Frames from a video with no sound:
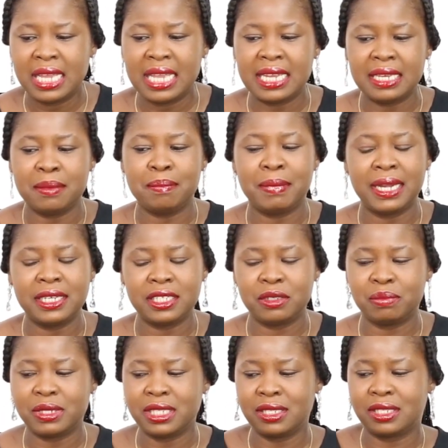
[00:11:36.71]
in the
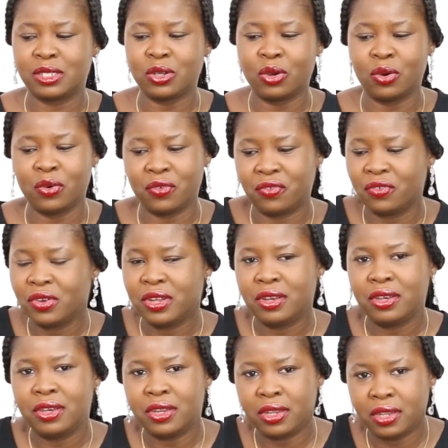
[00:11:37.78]
management of
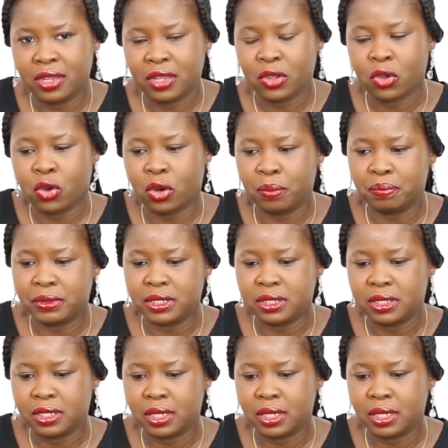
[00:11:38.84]
the company.